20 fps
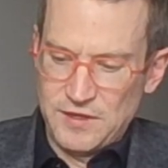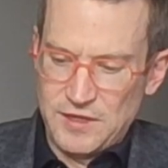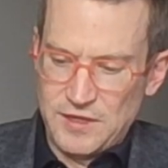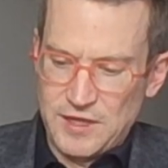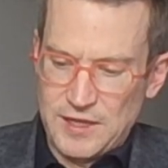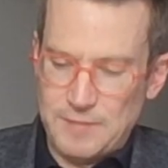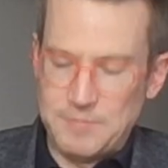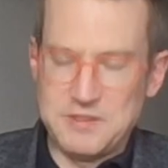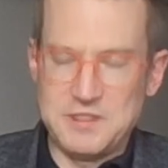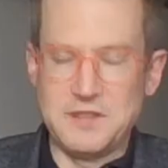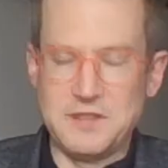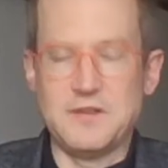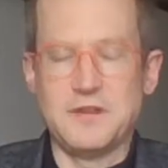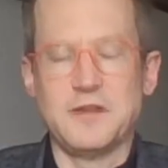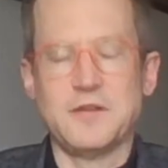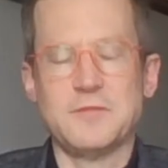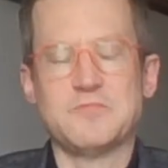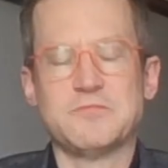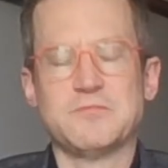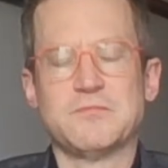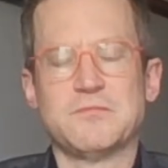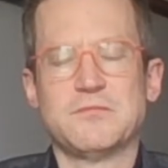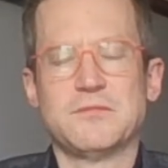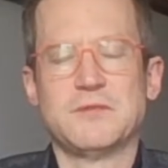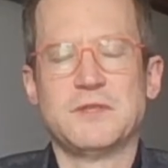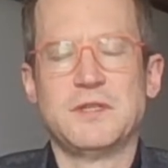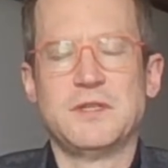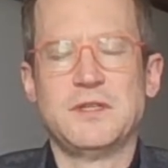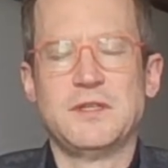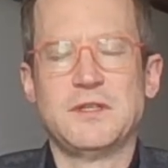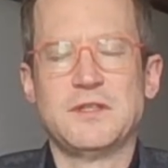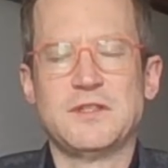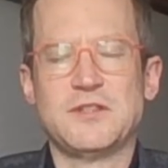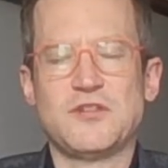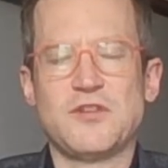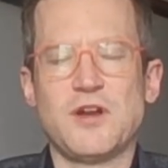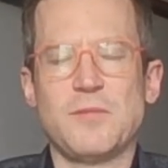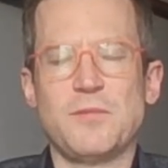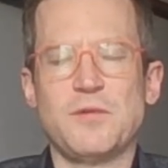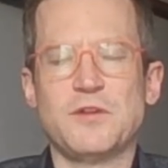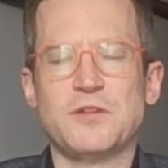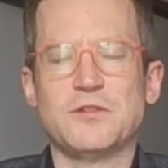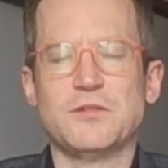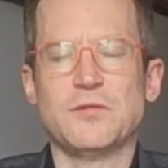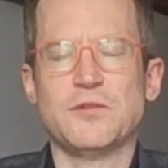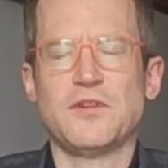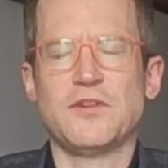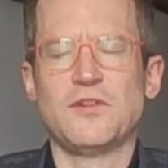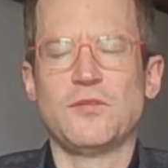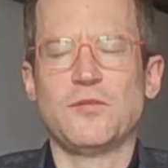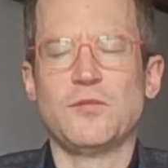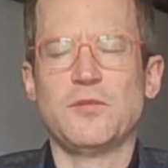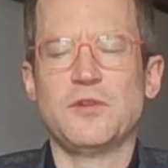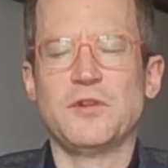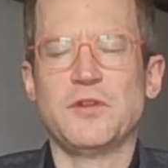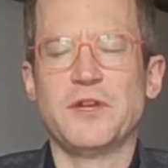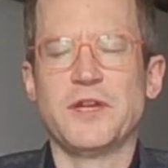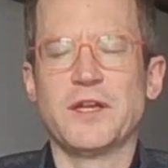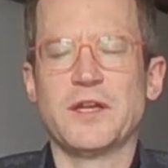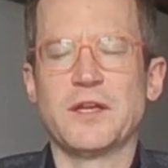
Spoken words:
opposite to them? Let's try to picture what this would be like